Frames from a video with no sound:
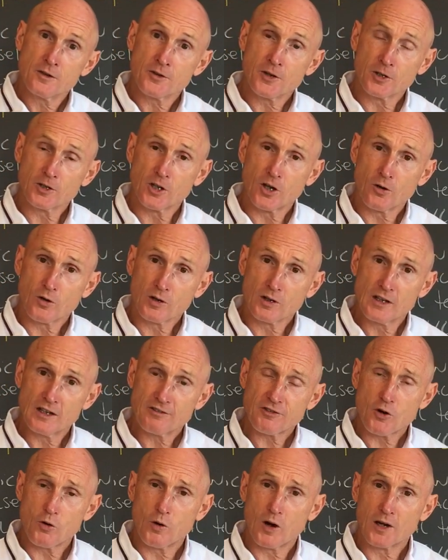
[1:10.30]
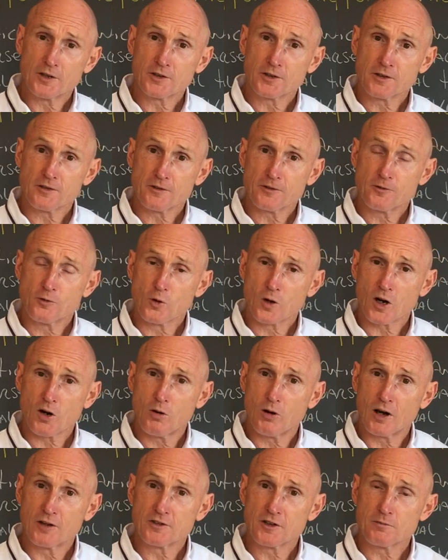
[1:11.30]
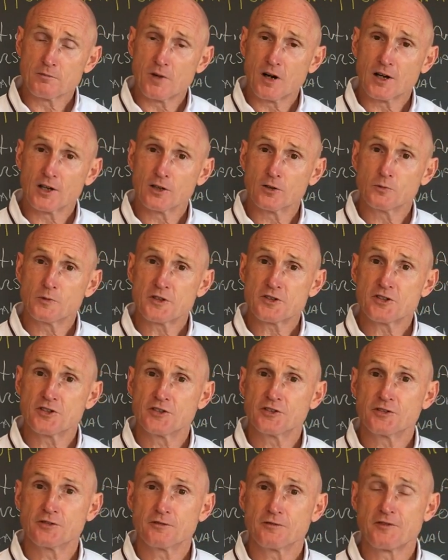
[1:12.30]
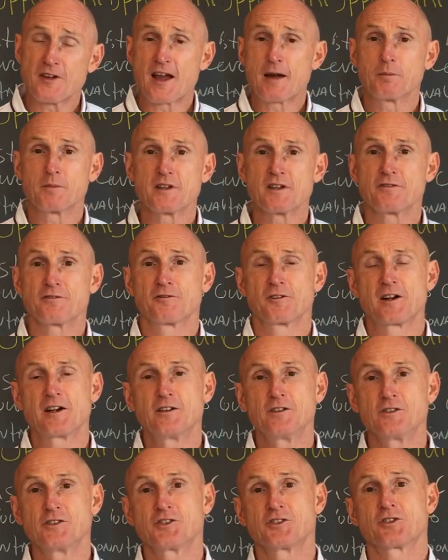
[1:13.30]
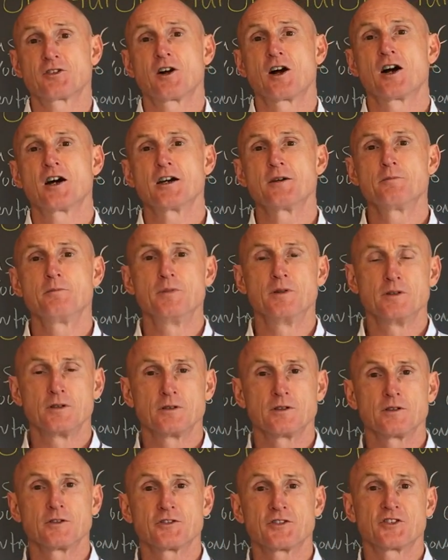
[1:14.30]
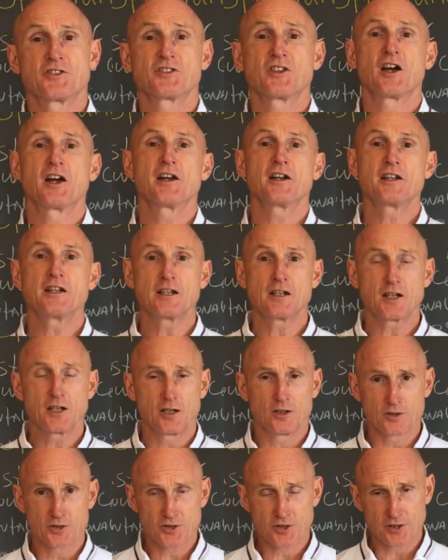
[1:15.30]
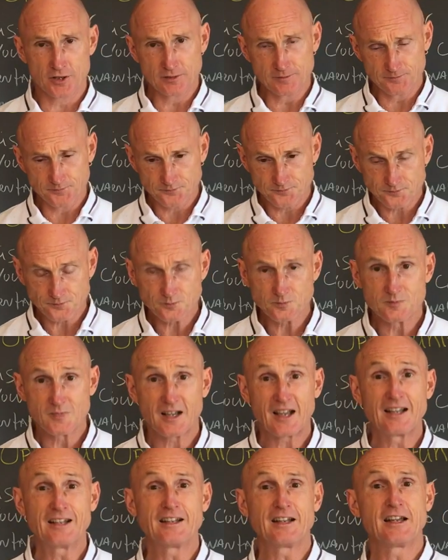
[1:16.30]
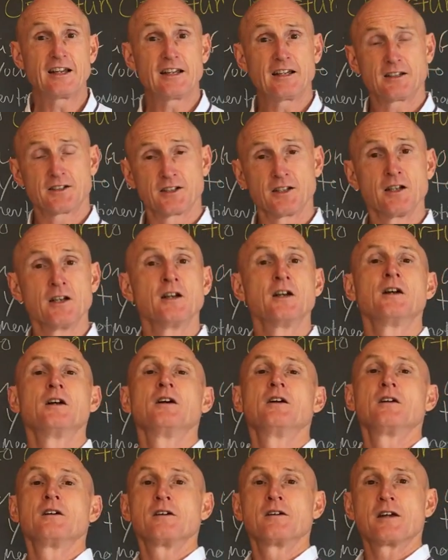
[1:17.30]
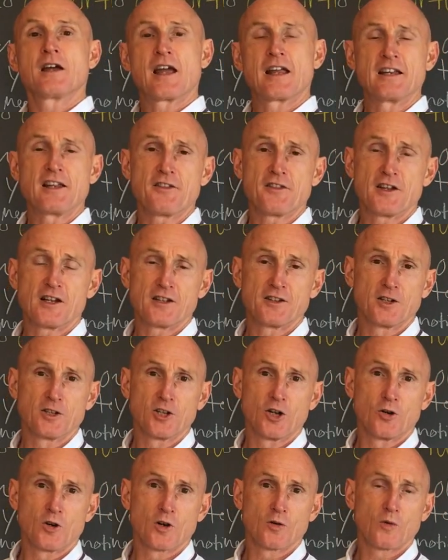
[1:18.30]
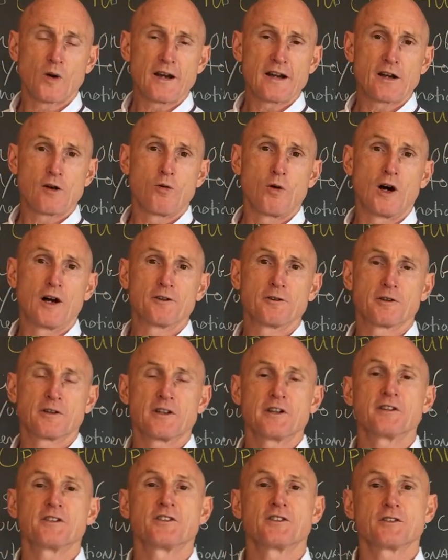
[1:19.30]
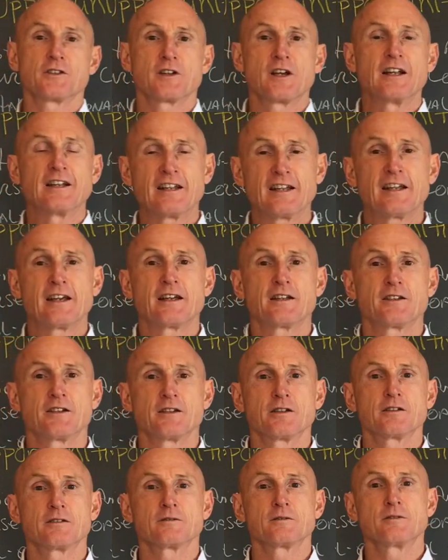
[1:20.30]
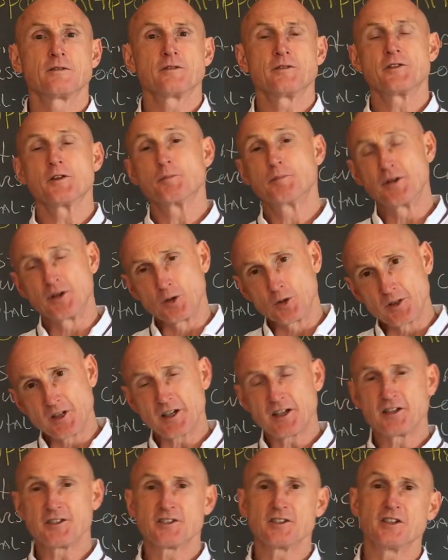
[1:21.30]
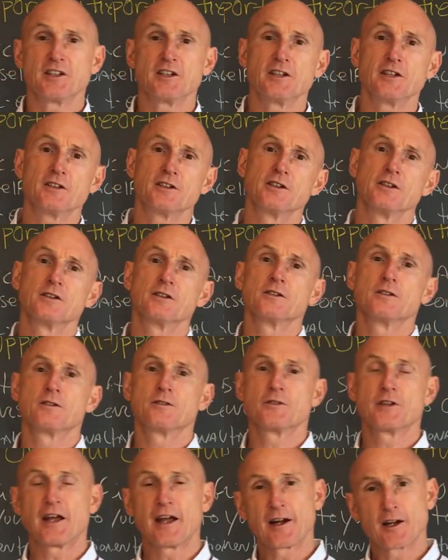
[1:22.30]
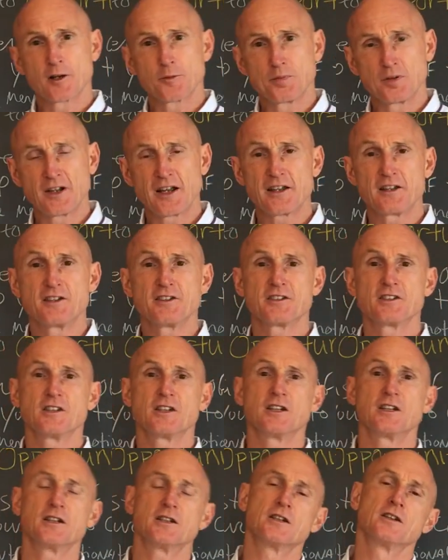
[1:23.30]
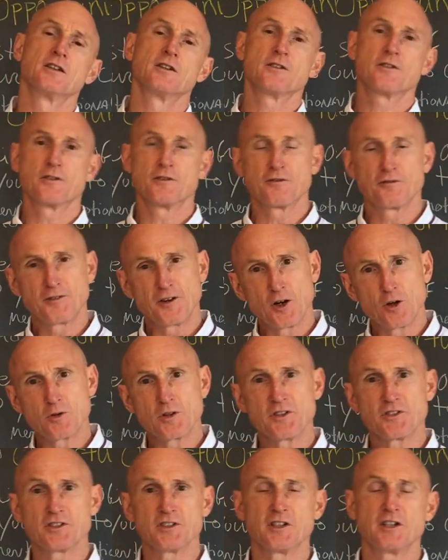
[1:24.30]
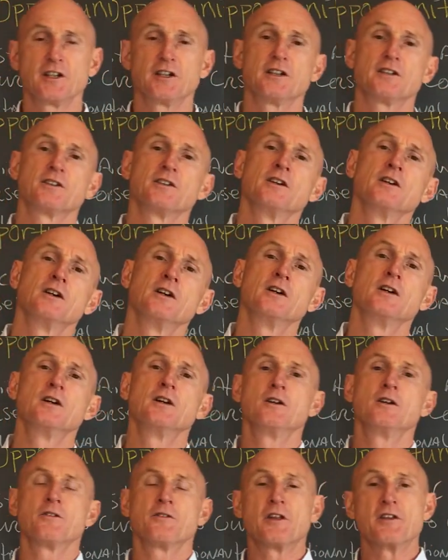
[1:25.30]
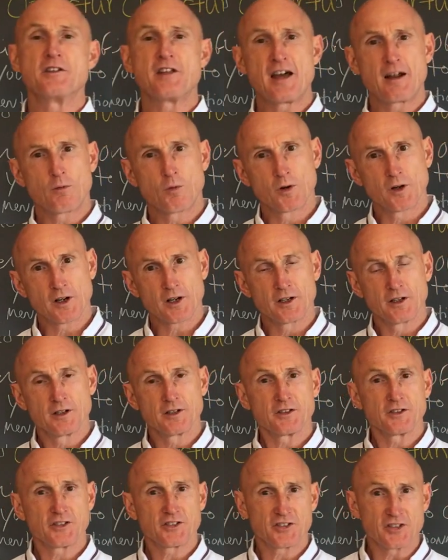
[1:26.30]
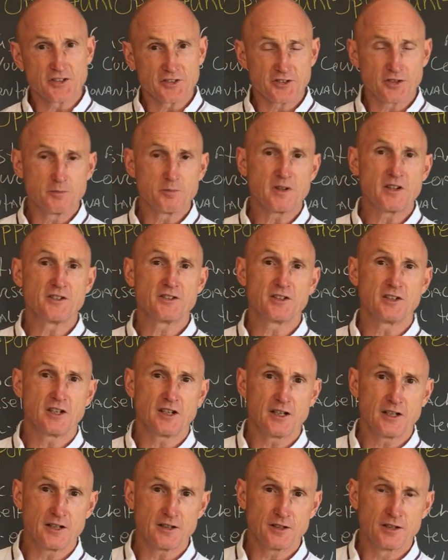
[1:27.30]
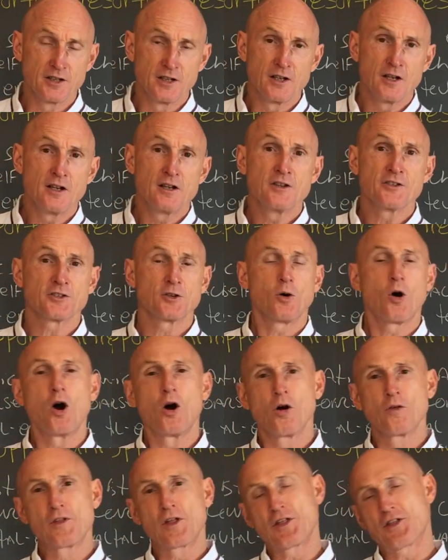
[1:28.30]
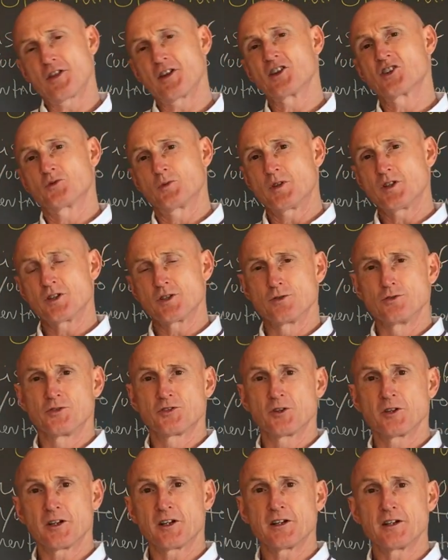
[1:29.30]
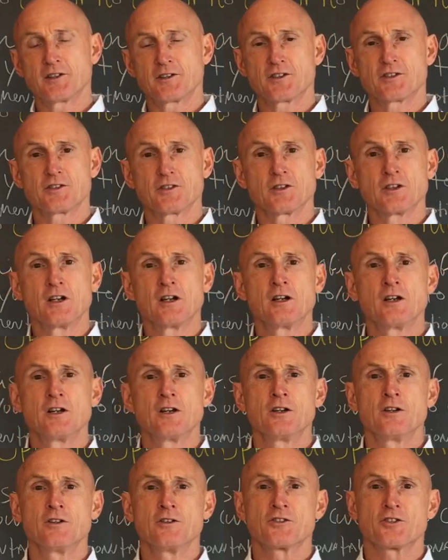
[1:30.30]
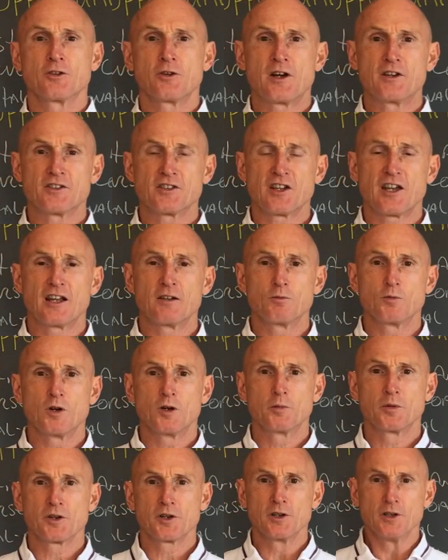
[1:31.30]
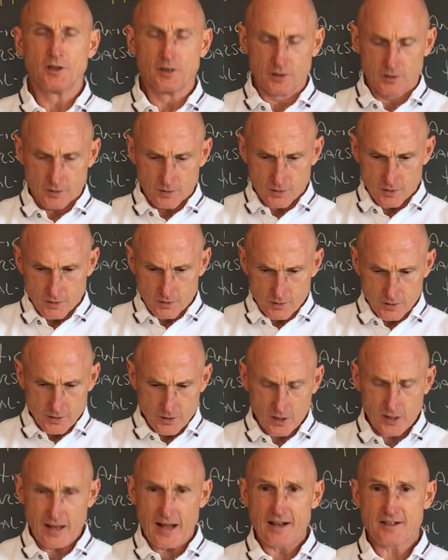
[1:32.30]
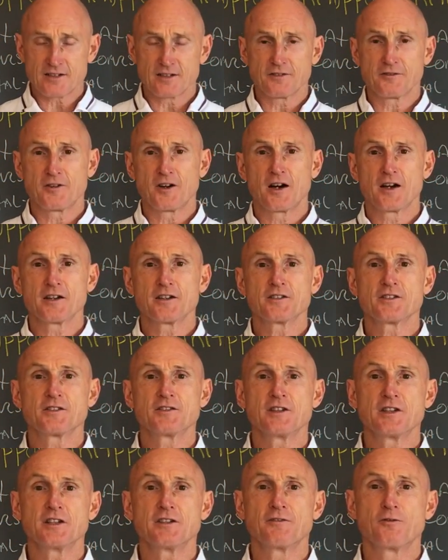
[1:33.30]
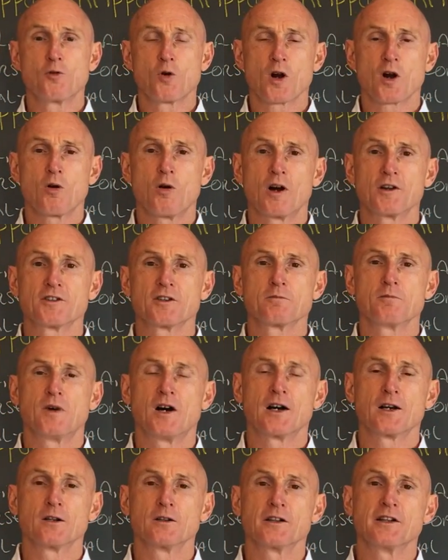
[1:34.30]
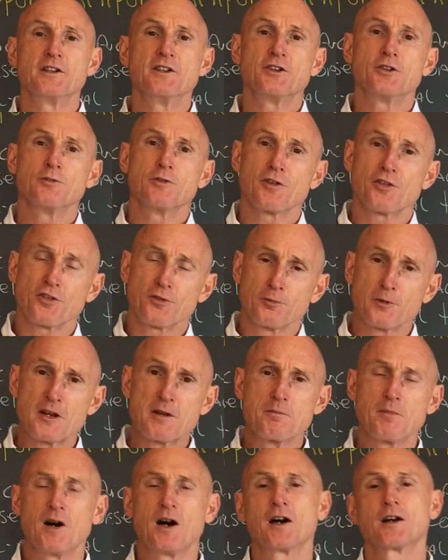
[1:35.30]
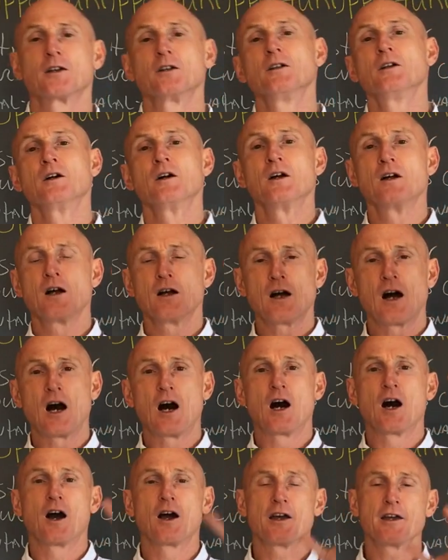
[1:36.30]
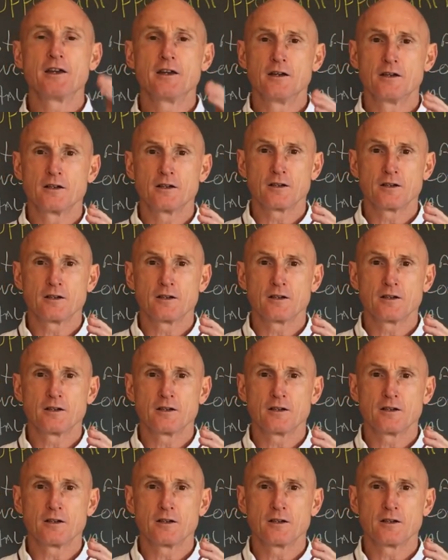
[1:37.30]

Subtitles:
the lower left quadrant of the 4-quadrant model, which is family, friends, tribe, society, culture. And it, anything in the lower right quadrant is an it. The building is an it. The airplane is an it. The phone is an it. The network system is an it. So all the things we use are its. So as Ken Wilber classifies the 4-quadrant model into a 3 model, I,